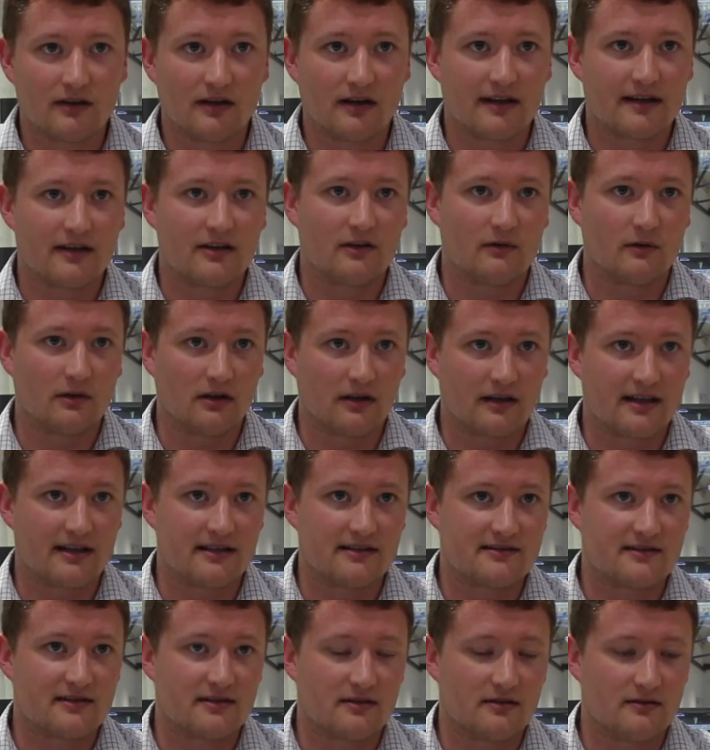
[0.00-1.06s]
you like, who are
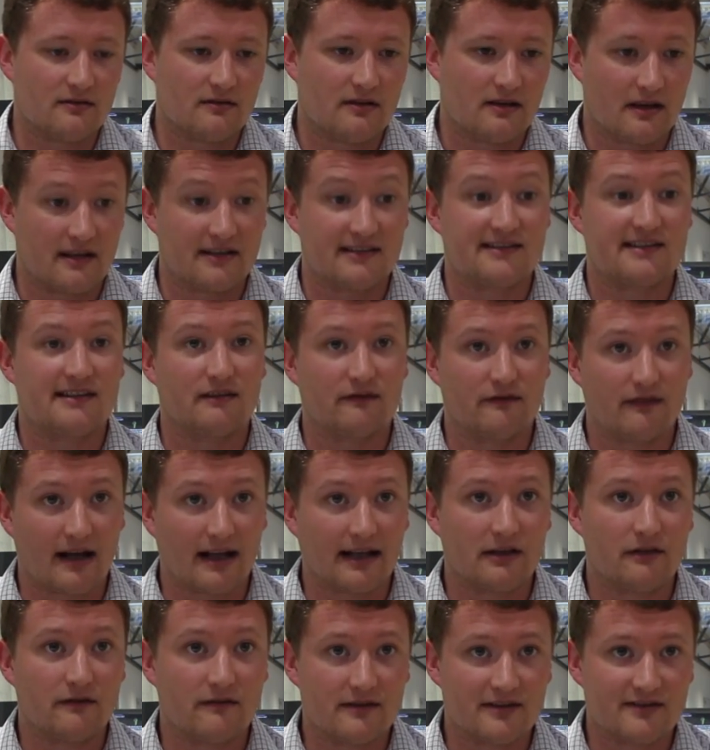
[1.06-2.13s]
looking to, they see the
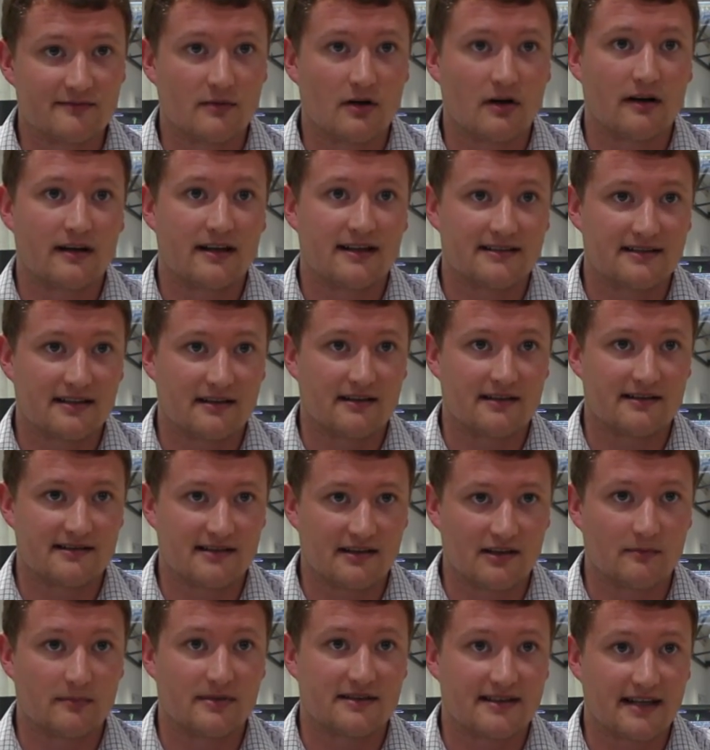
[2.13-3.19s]
value of this market and they
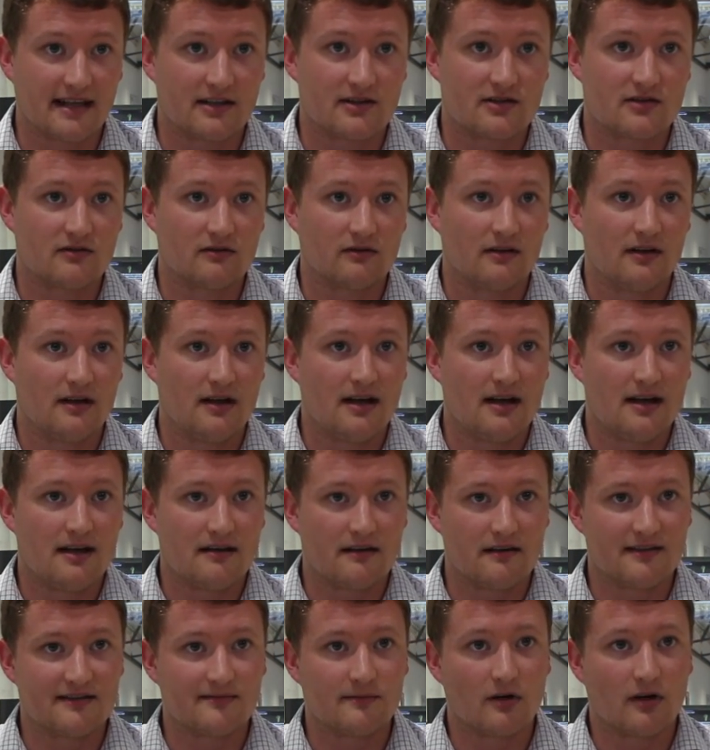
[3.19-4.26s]
see the potential
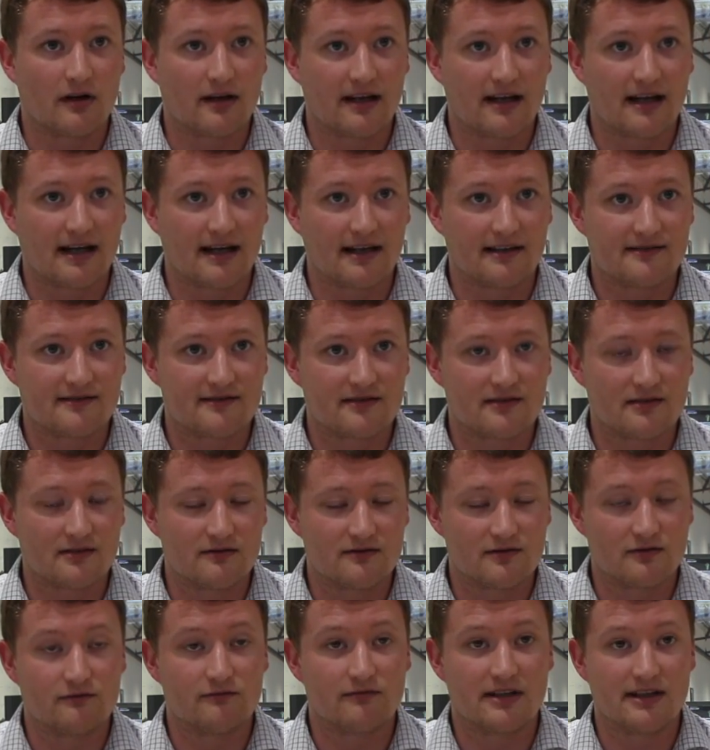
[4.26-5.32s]
that this market has
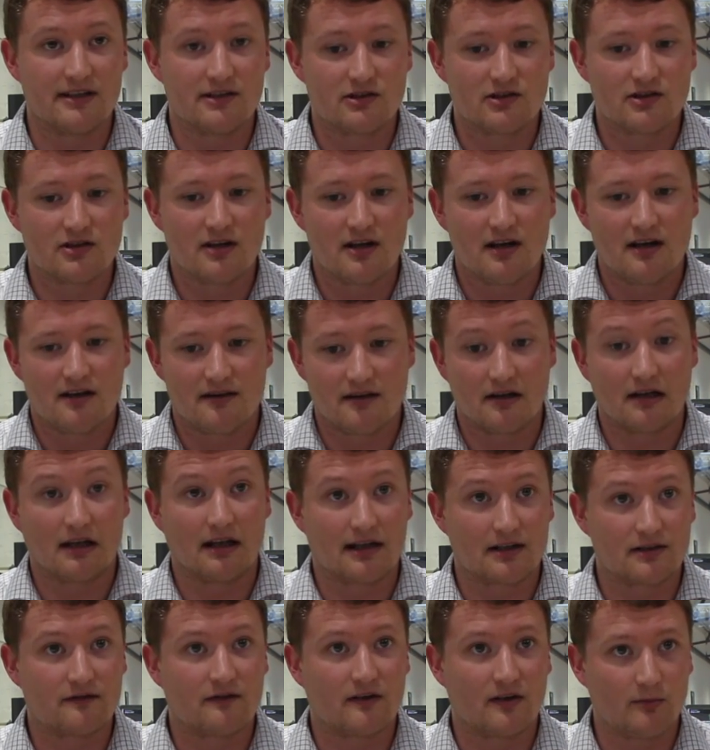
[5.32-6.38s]
to reach the
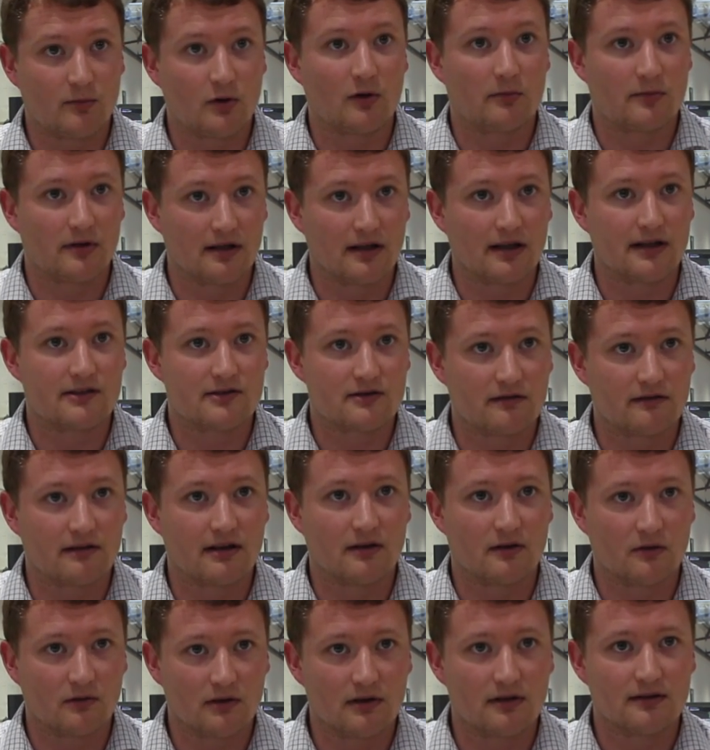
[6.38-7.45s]
unelectrified population
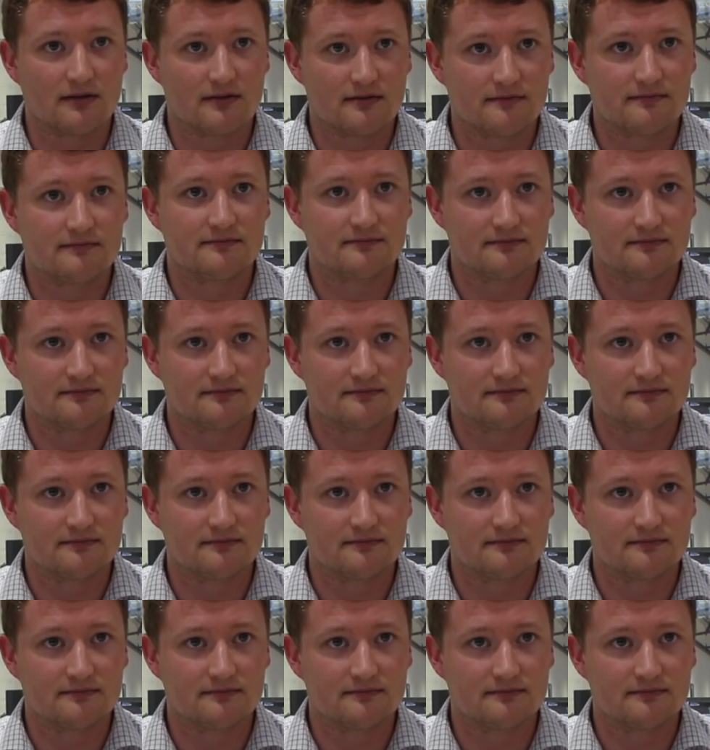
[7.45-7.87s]
around the world.